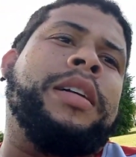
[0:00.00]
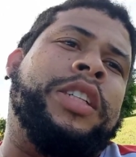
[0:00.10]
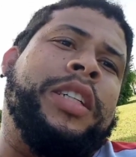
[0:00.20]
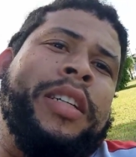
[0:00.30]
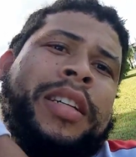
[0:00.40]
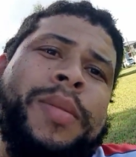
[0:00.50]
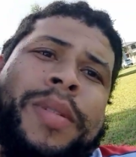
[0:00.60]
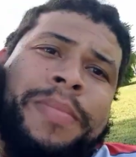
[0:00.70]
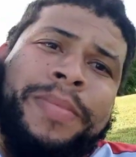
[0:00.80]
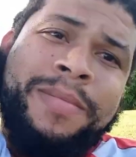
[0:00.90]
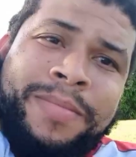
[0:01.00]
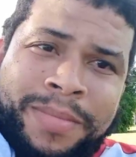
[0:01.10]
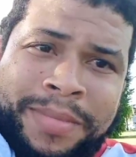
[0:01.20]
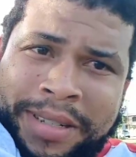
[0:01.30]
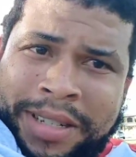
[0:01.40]
Julie does be up to
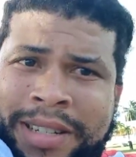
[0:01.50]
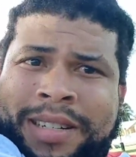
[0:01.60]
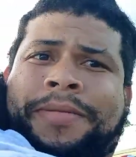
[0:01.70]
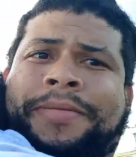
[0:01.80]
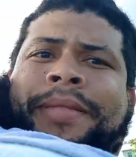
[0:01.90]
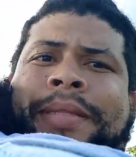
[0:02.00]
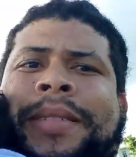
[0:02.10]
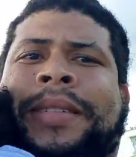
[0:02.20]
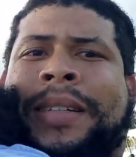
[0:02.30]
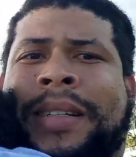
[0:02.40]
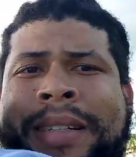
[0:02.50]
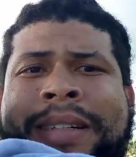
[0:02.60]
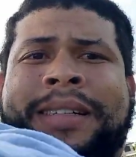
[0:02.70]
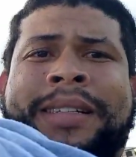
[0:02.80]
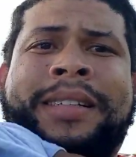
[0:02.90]
mischief, you
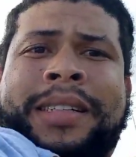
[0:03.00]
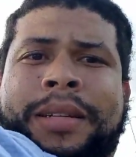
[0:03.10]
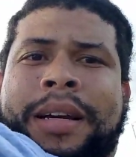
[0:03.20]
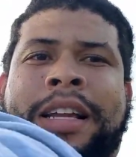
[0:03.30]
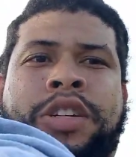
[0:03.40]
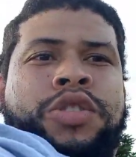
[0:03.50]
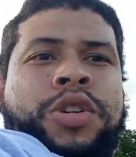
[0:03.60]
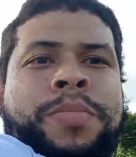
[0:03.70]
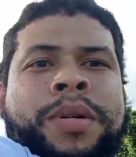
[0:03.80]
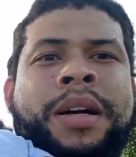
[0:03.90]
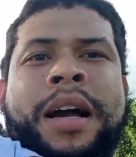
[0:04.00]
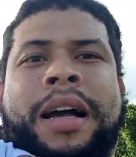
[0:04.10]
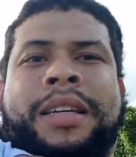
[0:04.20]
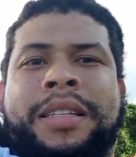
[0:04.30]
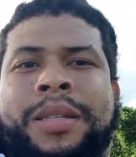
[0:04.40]
Shit, and she dropped my
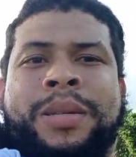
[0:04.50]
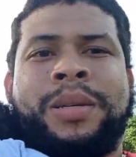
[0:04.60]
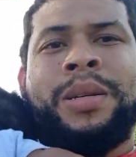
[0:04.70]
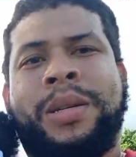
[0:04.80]
car keys.